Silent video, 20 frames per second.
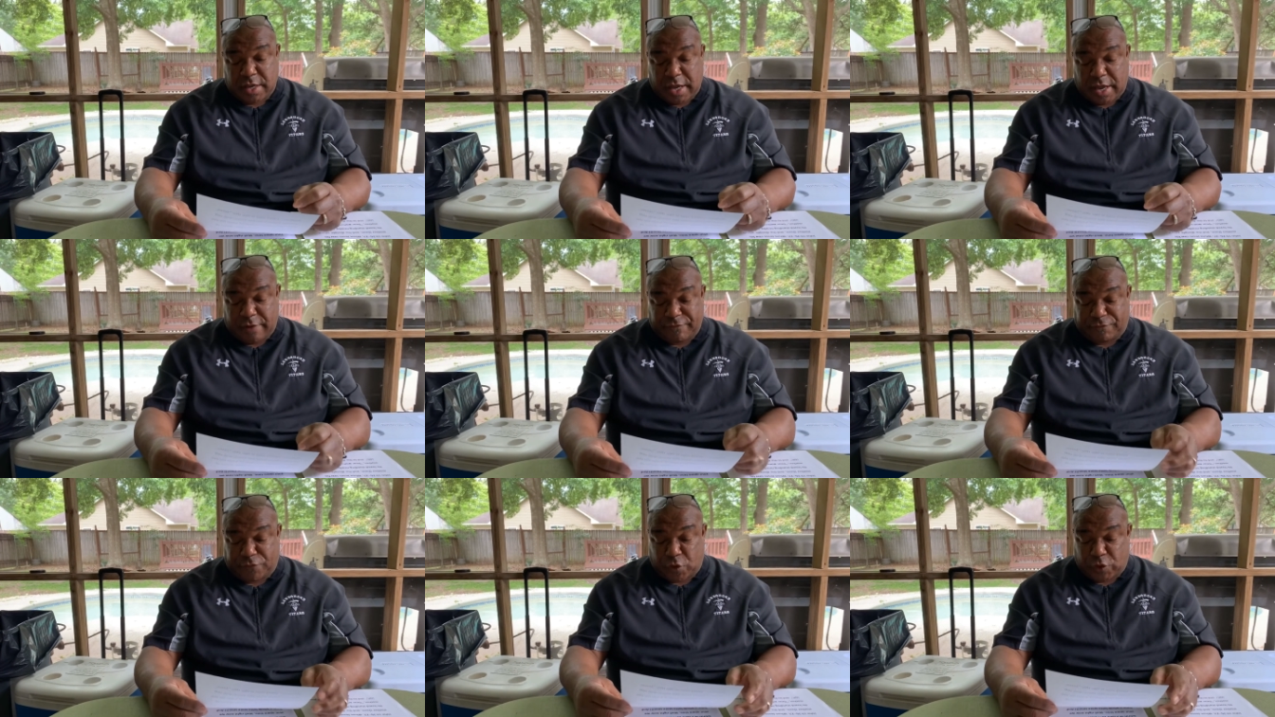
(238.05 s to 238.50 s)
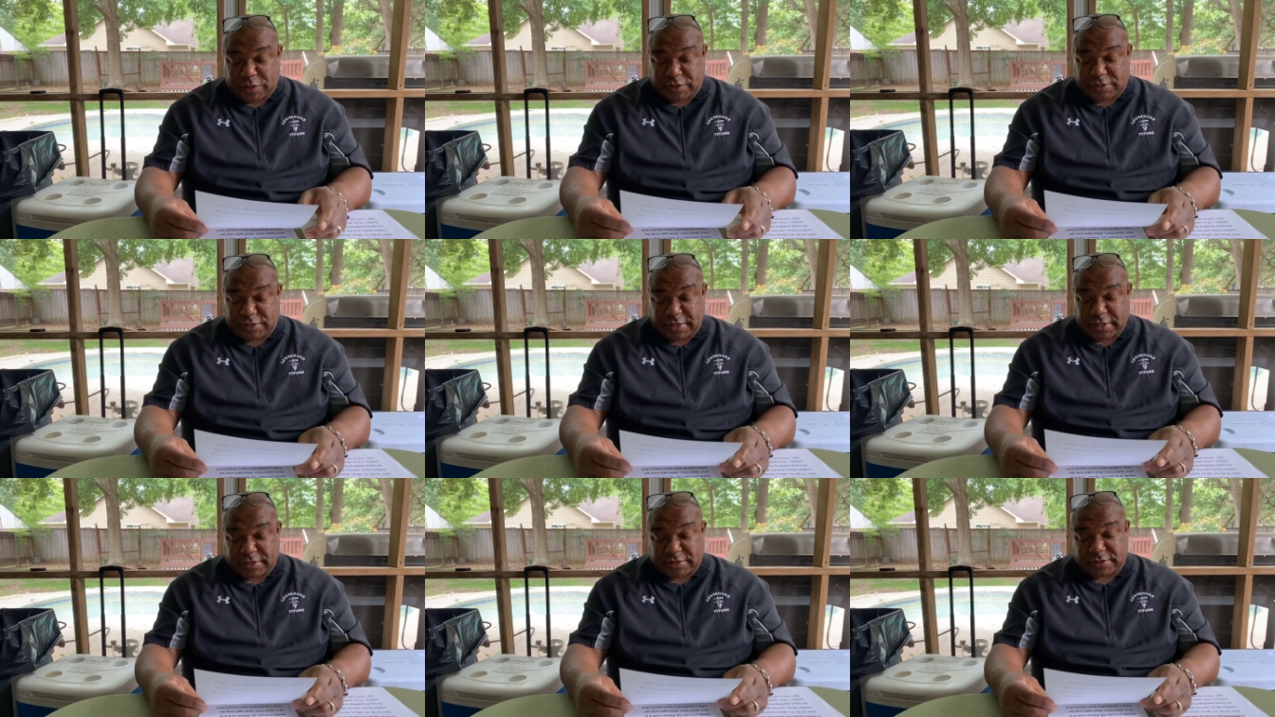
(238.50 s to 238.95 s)
and
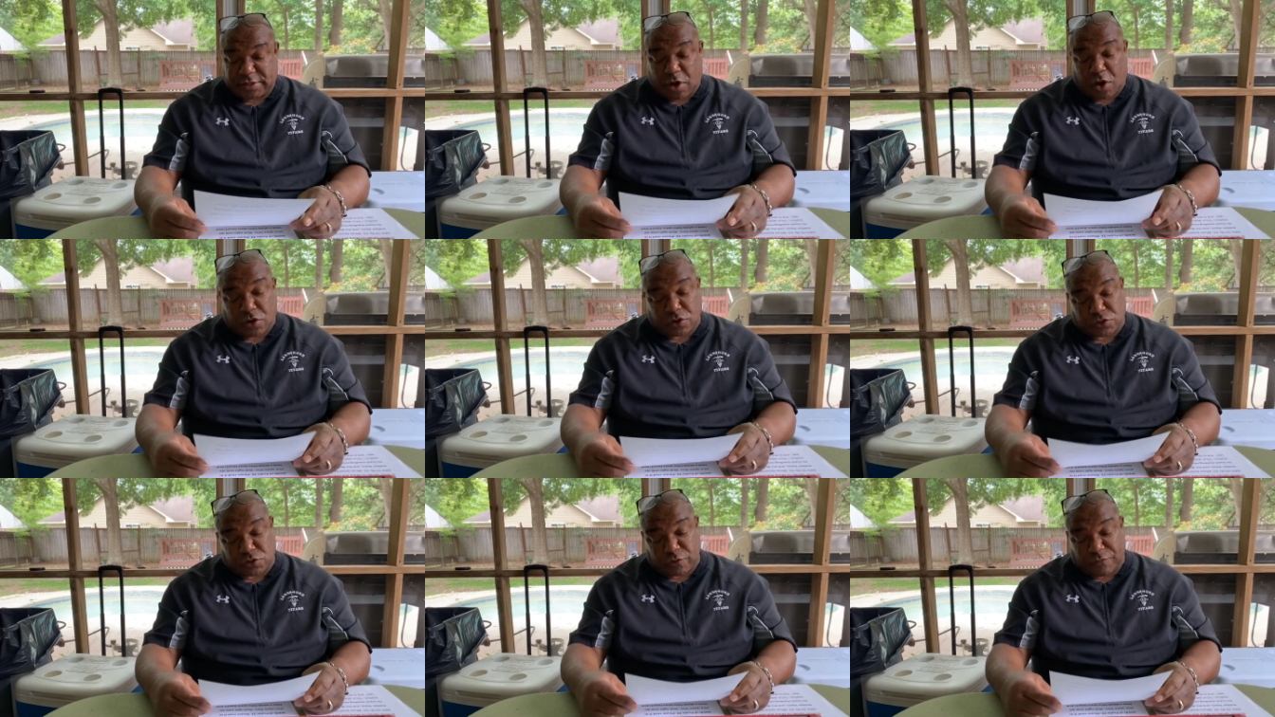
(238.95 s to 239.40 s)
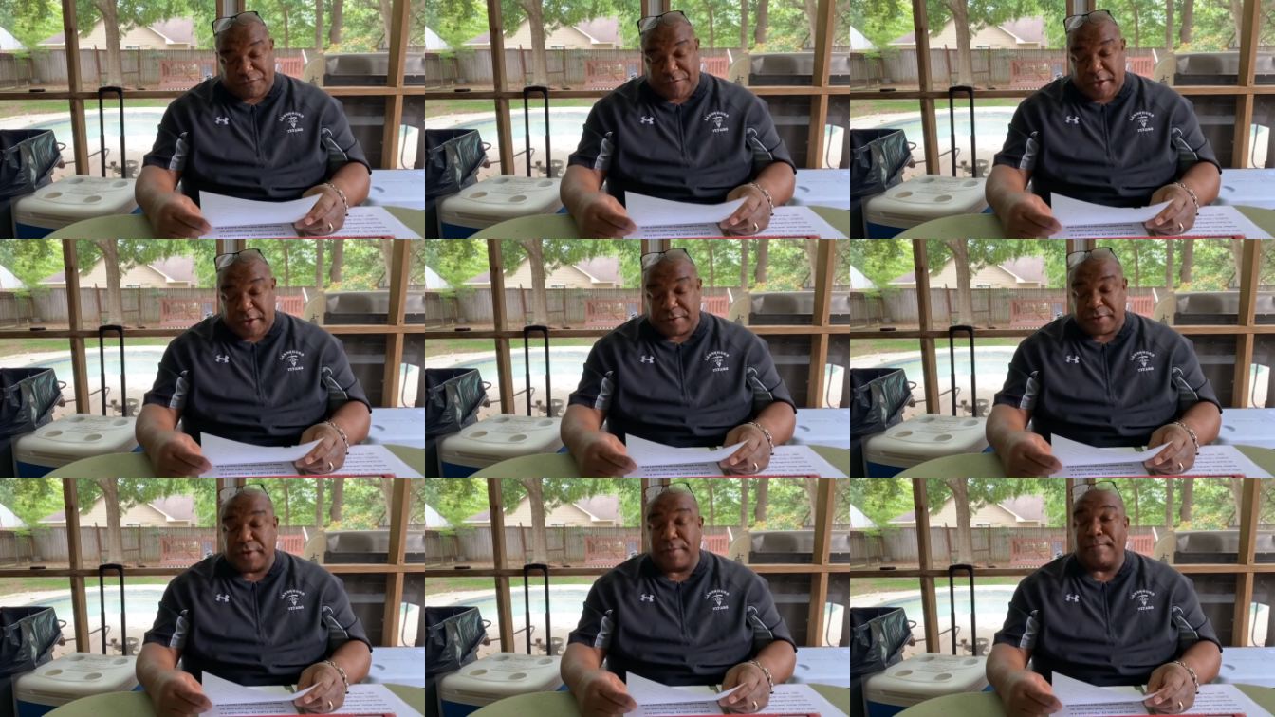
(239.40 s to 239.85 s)
46, also
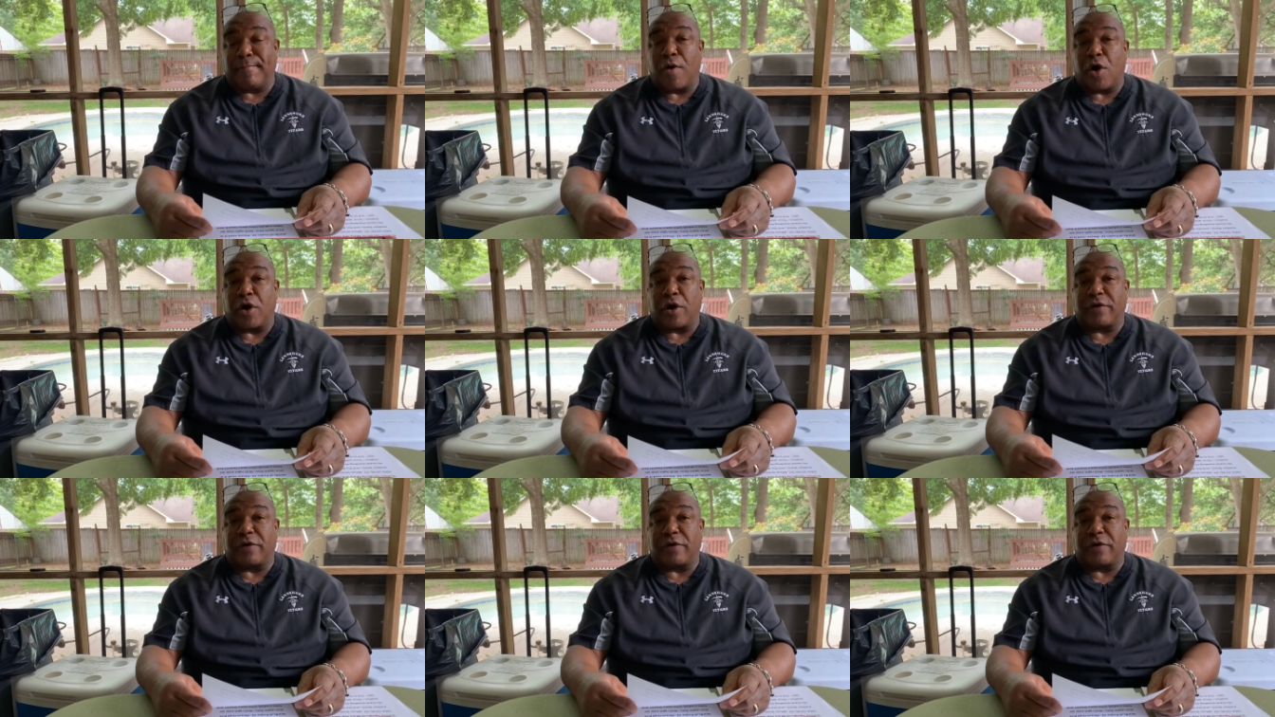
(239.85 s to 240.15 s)
found in Mark